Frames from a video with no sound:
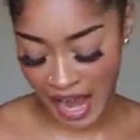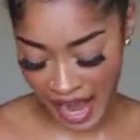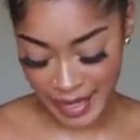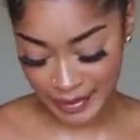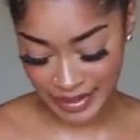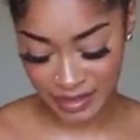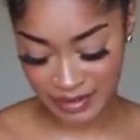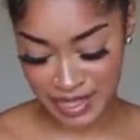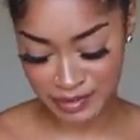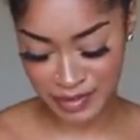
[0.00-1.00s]
I'll
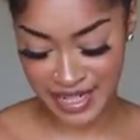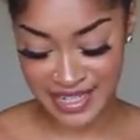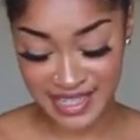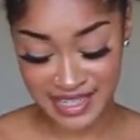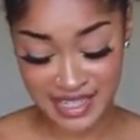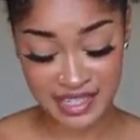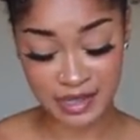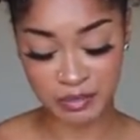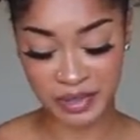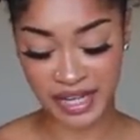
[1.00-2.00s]
look deeper into
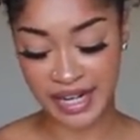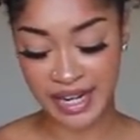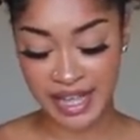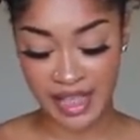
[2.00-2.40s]
this but